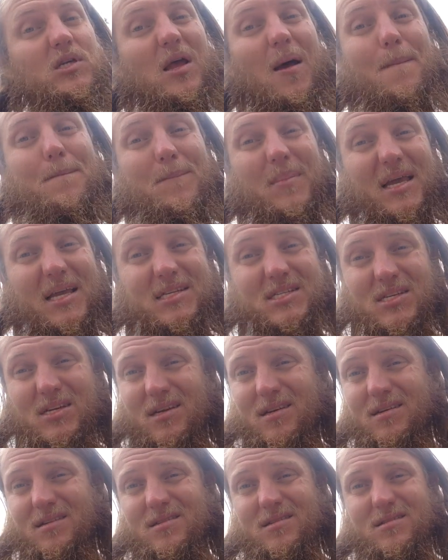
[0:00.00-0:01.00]

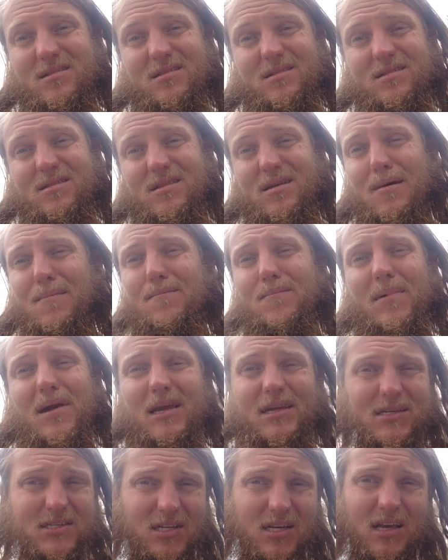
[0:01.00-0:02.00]
Amazing.
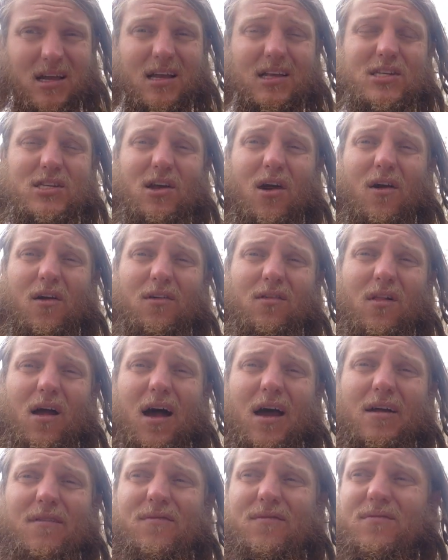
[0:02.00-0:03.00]
I saw her
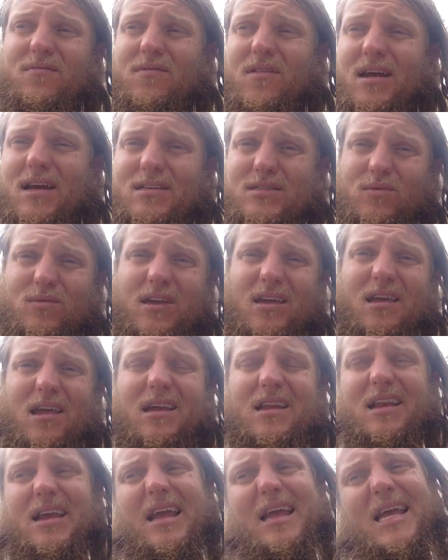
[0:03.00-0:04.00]
live last
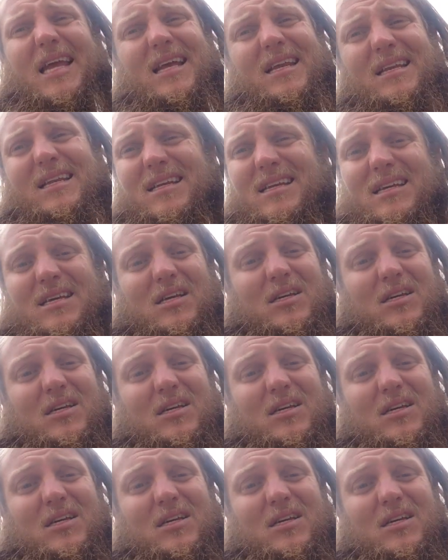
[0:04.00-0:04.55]
weekend, and